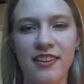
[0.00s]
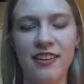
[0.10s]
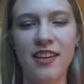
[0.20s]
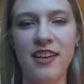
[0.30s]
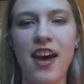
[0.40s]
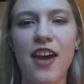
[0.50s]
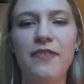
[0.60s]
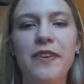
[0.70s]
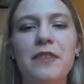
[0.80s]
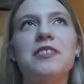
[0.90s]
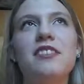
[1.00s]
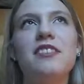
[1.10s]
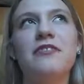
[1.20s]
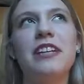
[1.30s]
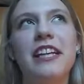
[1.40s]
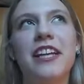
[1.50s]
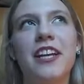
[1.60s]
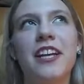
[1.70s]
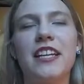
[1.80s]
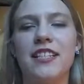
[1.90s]
Yeah, I think what's also
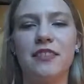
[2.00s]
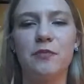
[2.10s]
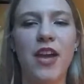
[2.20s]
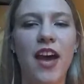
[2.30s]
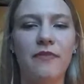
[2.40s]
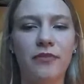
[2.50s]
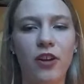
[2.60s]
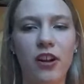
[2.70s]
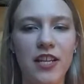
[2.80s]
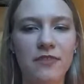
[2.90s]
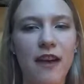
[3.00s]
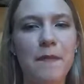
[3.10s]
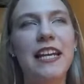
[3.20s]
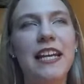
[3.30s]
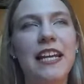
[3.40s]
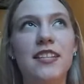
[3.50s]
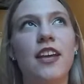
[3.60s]
really good is that we have college families.